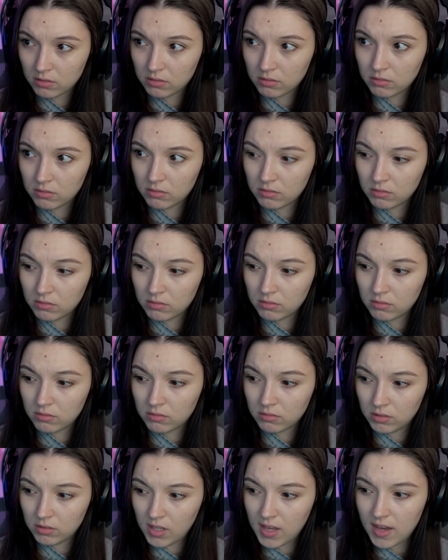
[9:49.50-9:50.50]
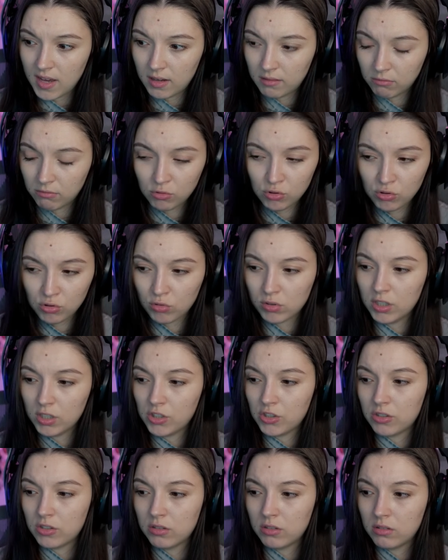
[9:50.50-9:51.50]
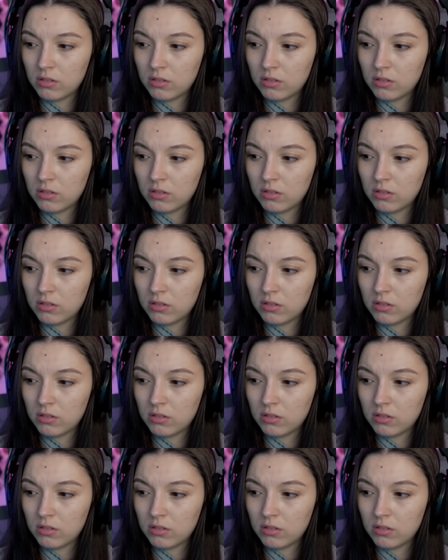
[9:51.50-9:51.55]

Who's the Red? Yeah, good question.